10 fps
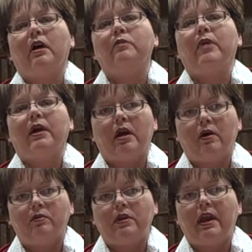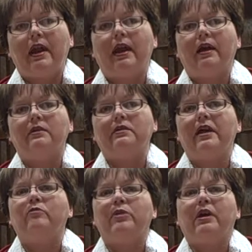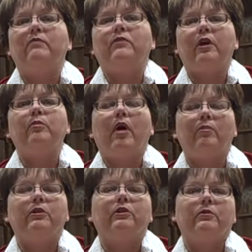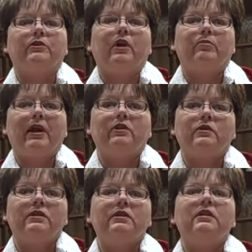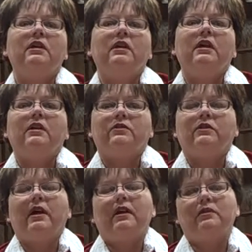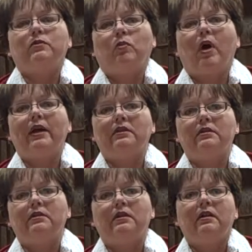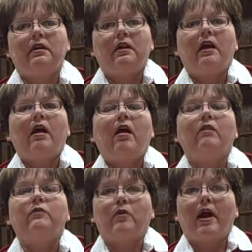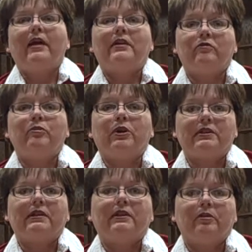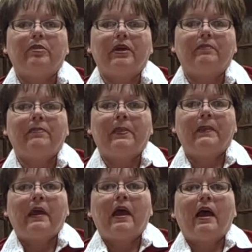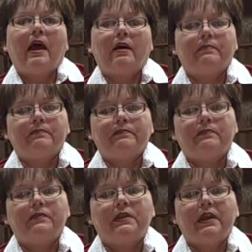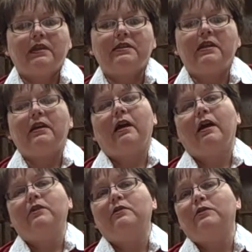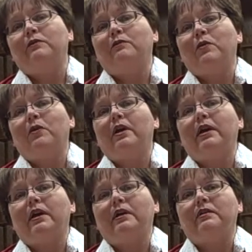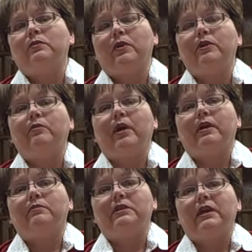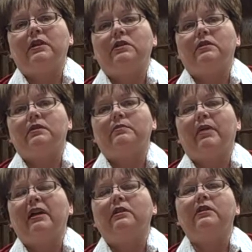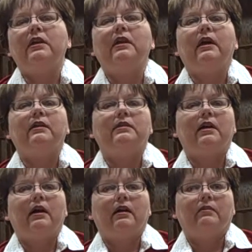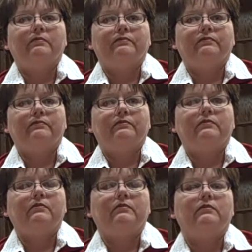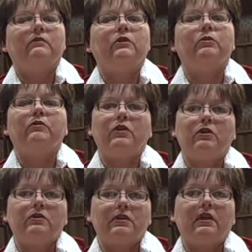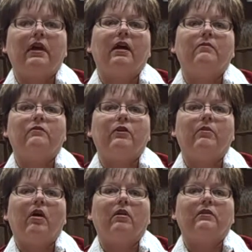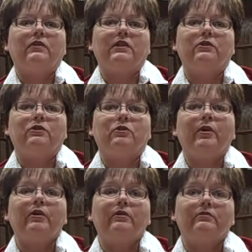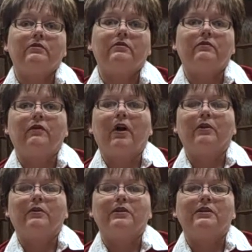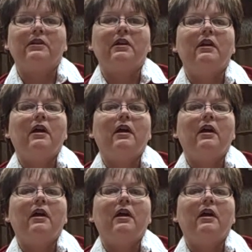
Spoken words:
on my own, and they have become very popular with our patrons. So that has widened our variety of books a little bit. The next thing I use it for is reader recommendations. By looking at the reviews that come from all of these Twitter followers,